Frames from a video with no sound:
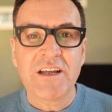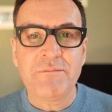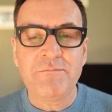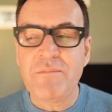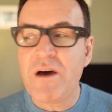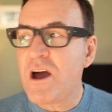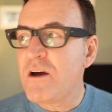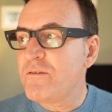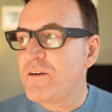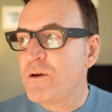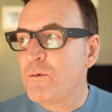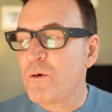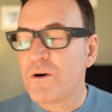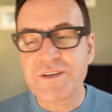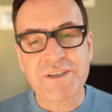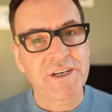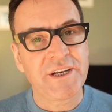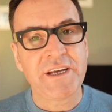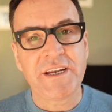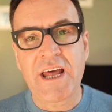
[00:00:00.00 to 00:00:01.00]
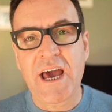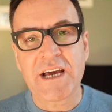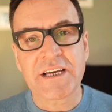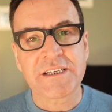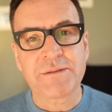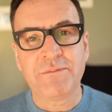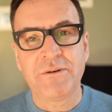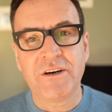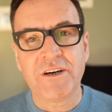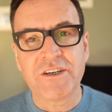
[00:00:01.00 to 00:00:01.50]
Mary wasn't an
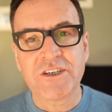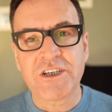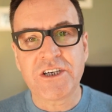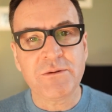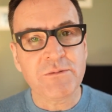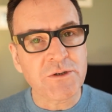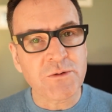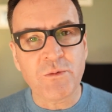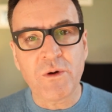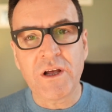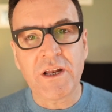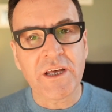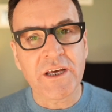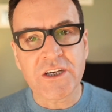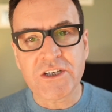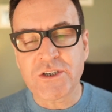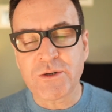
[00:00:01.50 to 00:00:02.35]
expert. She was willing.